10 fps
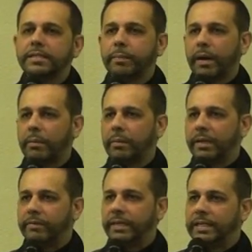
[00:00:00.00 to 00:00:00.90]
this is a
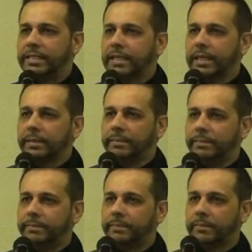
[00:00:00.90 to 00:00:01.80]
problem even in
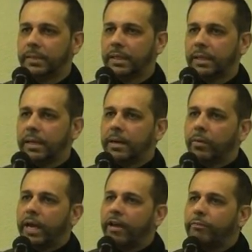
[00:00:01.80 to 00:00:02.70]
Islam.
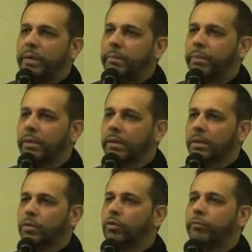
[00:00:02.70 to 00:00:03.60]
We have
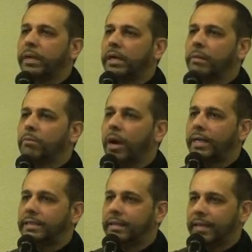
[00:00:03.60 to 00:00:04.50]
people who have
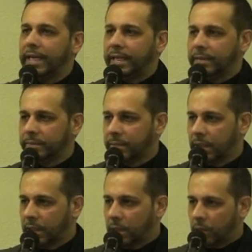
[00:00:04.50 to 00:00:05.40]
become
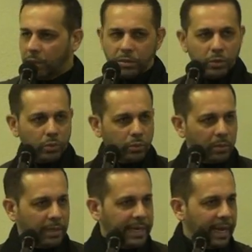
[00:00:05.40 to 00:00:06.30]
muhaddithin, ones
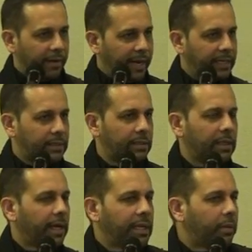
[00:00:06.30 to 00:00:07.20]
who
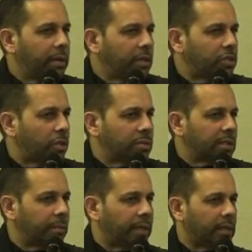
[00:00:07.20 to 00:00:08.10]
narrate, and they were not
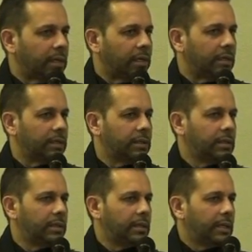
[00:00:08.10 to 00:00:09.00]
chosen by Allah.
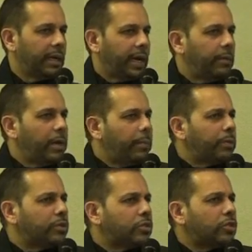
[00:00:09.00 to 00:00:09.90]

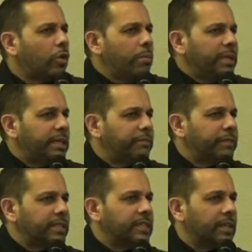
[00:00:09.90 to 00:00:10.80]
And we put so
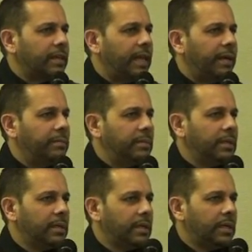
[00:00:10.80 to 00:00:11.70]
much emphasis on
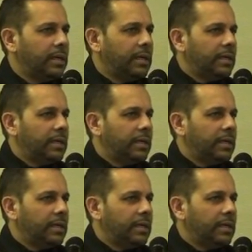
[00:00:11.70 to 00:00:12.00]
them